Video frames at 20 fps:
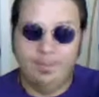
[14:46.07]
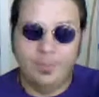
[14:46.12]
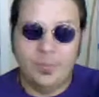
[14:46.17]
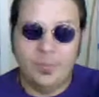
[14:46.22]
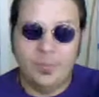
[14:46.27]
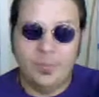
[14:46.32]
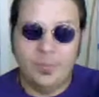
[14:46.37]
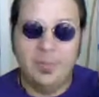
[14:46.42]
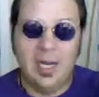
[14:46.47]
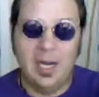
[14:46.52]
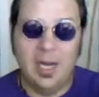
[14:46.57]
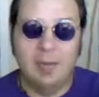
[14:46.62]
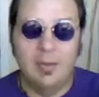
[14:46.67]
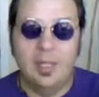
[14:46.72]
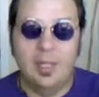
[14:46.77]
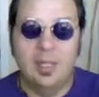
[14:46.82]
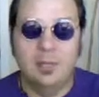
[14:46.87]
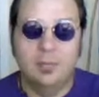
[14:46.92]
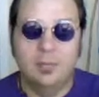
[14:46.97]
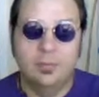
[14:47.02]
I'm not going
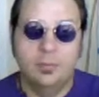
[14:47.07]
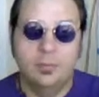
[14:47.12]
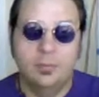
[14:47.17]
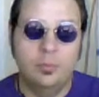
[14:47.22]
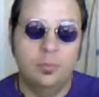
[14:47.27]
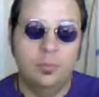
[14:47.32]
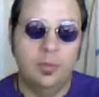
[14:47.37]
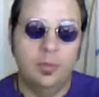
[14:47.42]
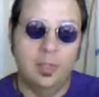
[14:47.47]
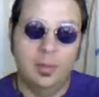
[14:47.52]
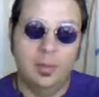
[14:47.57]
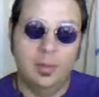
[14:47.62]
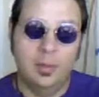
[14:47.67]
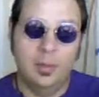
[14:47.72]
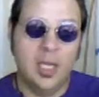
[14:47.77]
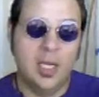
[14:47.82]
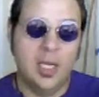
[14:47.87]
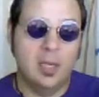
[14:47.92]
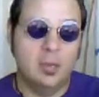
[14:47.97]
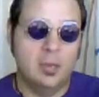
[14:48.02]

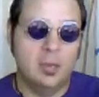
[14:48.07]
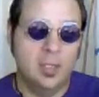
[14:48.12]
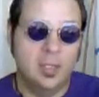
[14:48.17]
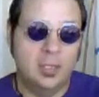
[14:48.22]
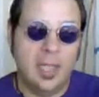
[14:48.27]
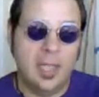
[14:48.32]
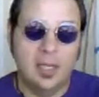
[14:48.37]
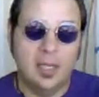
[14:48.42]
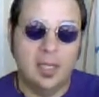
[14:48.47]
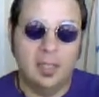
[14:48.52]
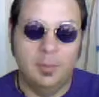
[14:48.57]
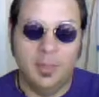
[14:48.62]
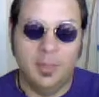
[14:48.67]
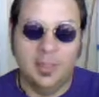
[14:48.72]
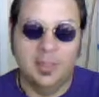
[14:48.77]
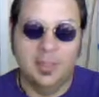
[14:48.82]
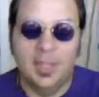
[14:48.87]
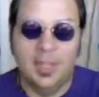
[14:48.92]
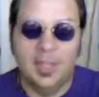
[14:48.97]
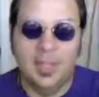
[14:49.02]
to exactly be
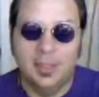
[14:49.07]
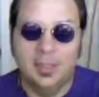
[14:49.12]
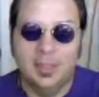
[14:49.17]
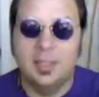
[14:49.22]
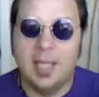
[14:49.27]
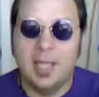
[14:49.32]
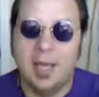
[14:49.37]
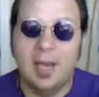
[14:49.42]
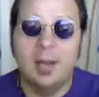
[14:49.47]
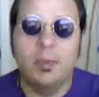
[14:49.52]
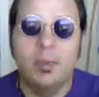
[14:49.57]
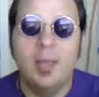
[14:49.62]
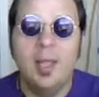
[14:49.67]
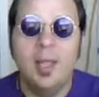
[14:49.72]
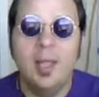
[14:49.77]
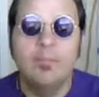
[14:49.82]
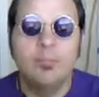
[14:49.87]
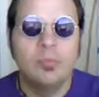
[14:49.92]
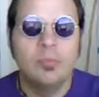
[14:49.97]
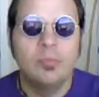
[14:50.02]
excited to see that anyway.